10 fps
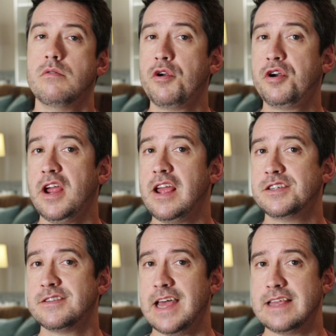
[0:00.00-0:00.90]
Rotary
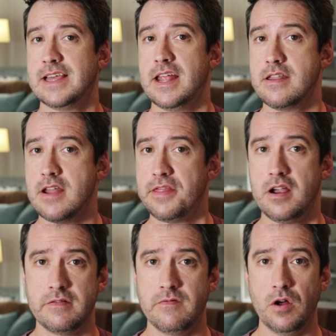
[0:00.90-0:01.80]
engines has
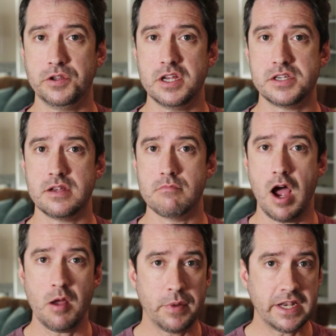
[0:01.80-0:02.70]
another advantage in
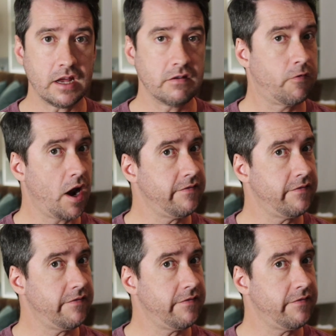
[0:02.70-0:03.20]
my opinion for